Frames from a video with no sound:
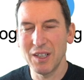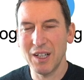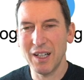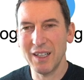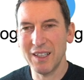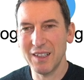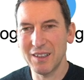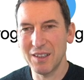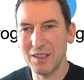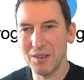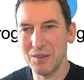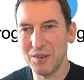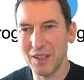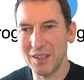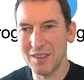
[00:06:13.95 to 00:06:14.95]
I can
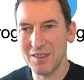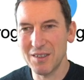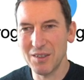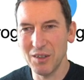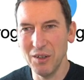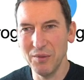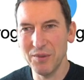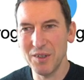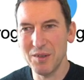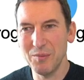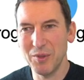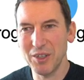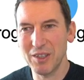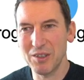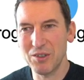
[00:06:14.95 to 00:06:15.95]
go and solve this
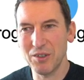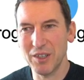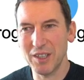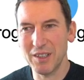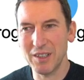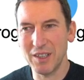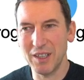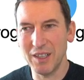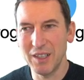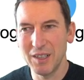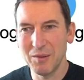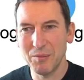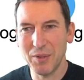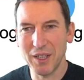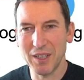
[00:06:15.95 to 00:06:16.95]
model jointly
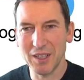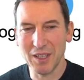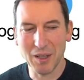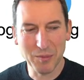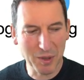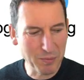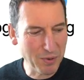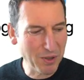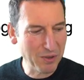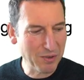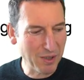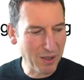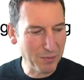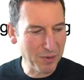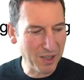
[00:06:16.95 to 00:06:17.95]
by dynamic
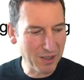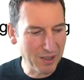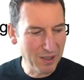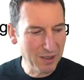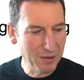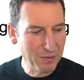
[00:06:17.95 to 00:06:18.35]
programming,